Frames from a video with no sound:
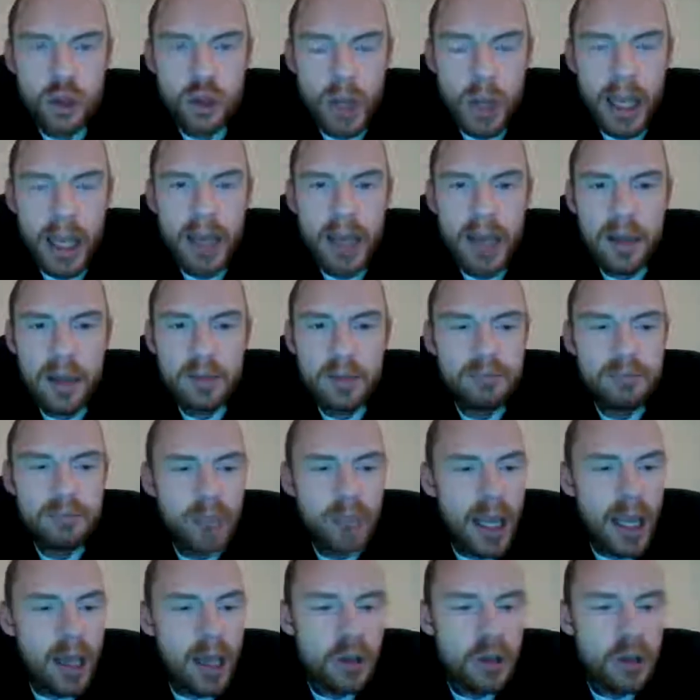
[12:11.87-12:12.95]
in
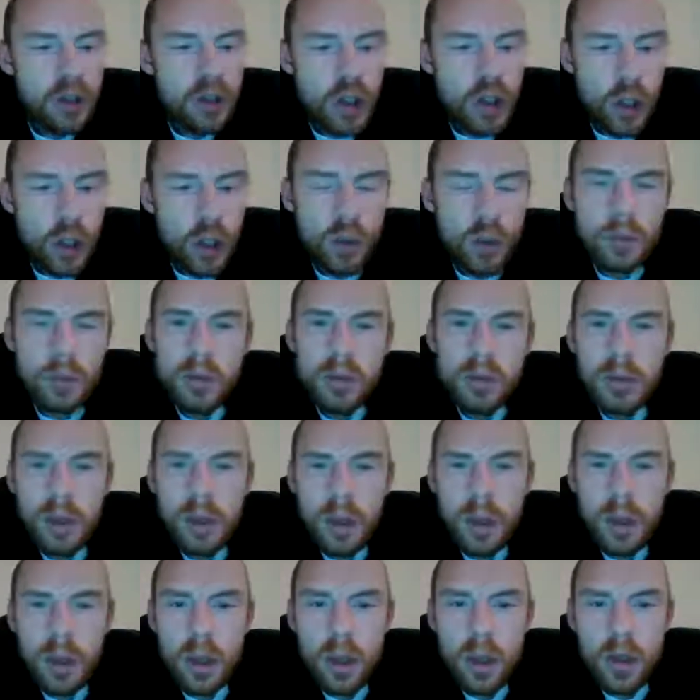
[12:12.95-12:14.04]
June,
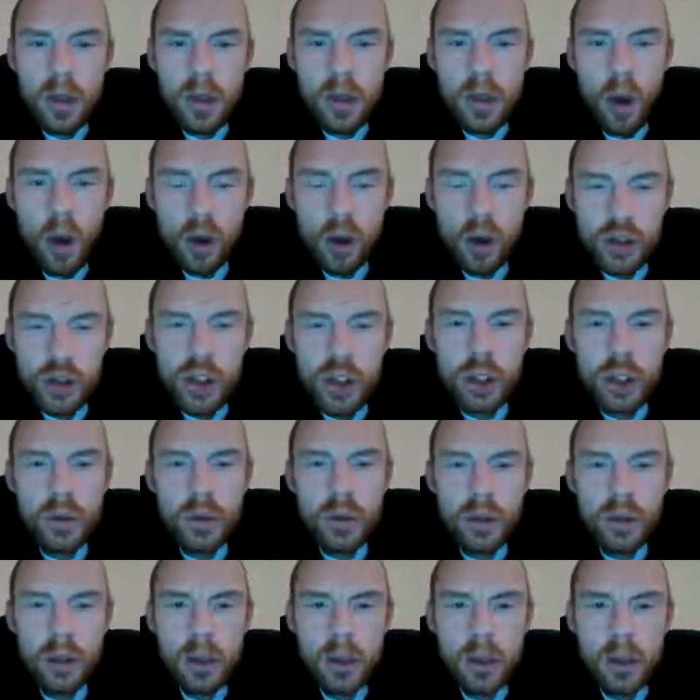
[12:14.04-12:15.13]
on
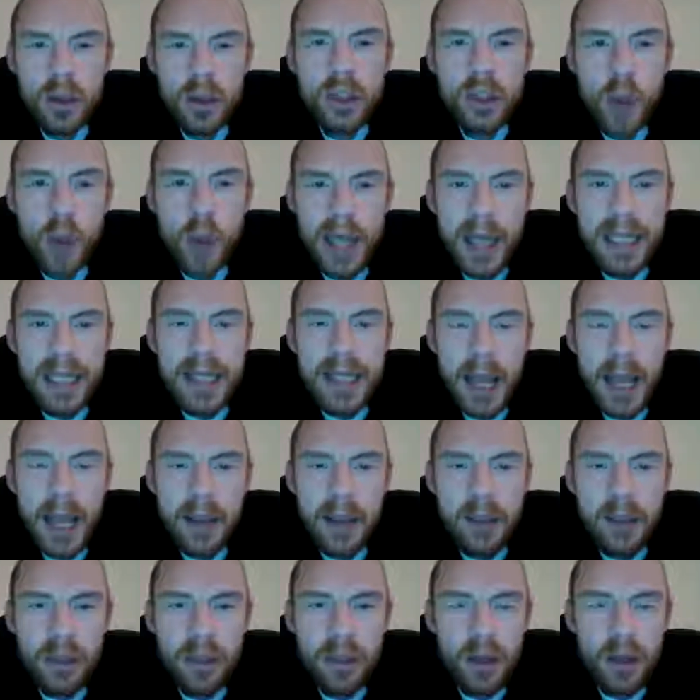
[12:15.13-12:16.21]
June the
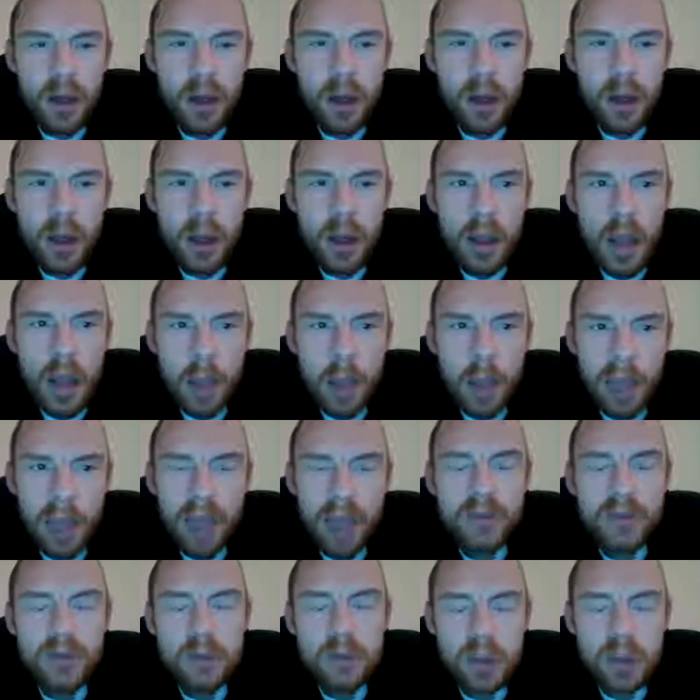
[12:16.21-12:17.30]
29th, I
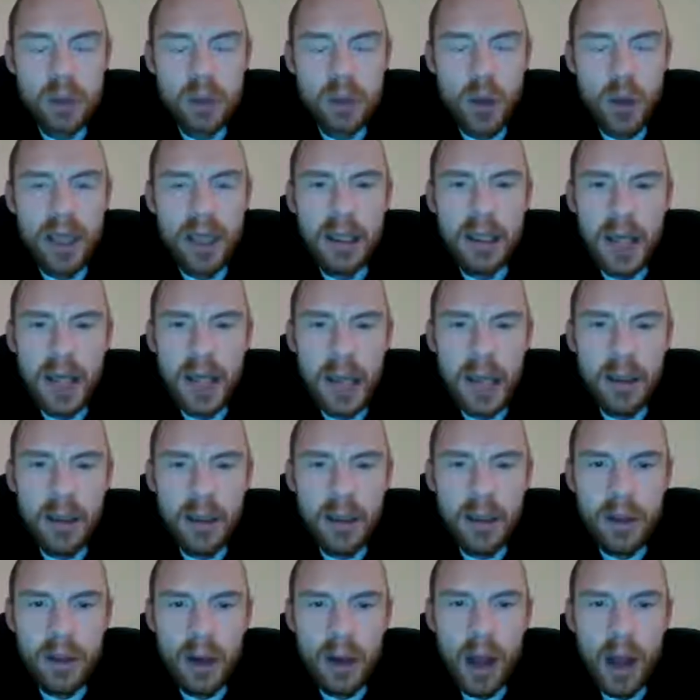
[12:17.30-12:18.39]
believe it was the
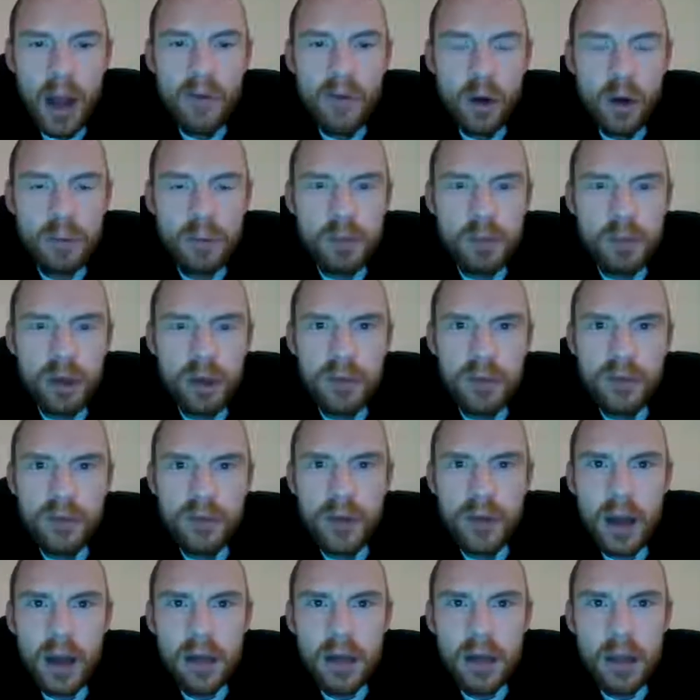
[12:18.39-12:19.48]
29th, I've got proof of
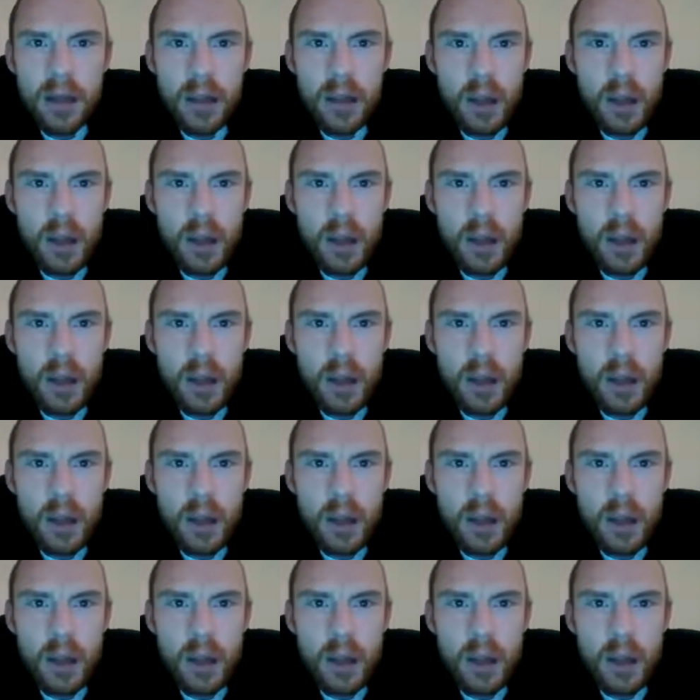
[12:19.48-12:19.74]
that,